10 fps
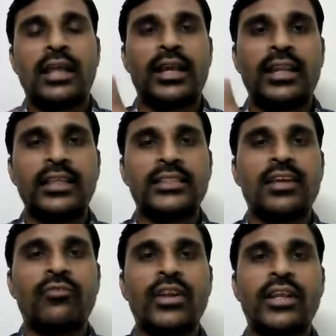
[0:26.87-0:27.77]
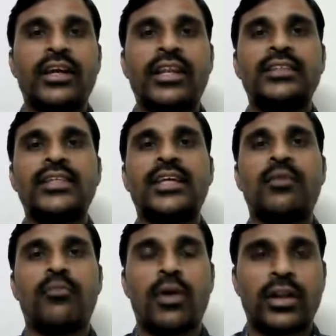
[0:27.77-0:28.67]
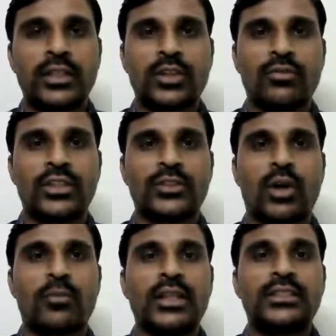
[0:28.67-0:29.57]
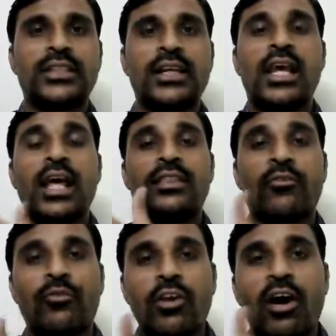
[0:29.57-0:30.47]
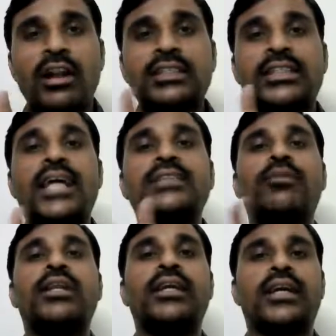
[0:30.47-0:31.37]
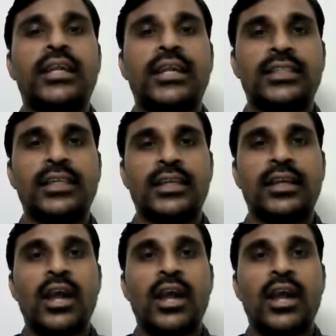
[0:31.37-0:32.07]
the reason for increasing importance of this chapter is that the frauds has been increasing.